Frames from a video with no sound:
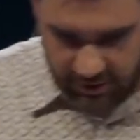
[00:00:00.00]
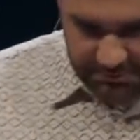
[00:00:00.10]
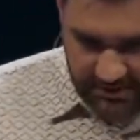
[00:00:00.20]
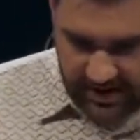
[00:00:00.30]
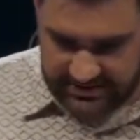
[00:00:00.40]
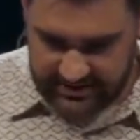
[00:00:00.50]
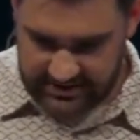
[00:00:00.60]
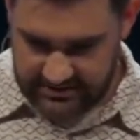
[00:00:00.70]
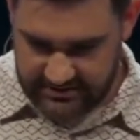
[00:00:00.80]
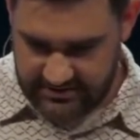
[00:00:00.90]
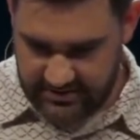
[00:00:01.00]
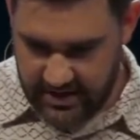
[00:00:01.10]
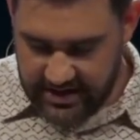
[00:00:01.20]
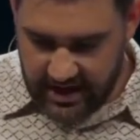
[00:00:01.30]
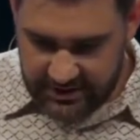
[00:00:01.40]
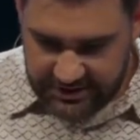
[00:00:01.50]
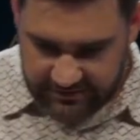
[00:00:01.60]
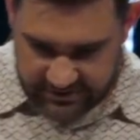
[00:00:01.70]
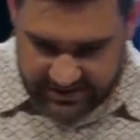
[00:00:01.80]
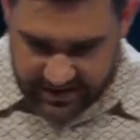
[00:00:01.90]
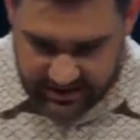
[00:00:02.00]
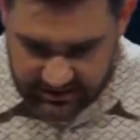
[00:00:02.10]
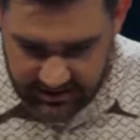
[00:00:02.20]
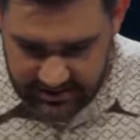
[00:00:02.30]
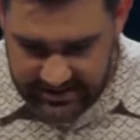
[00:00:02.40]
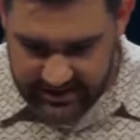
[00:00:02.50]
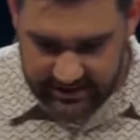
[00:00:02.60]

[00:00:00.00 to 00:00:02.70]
process. God has never caught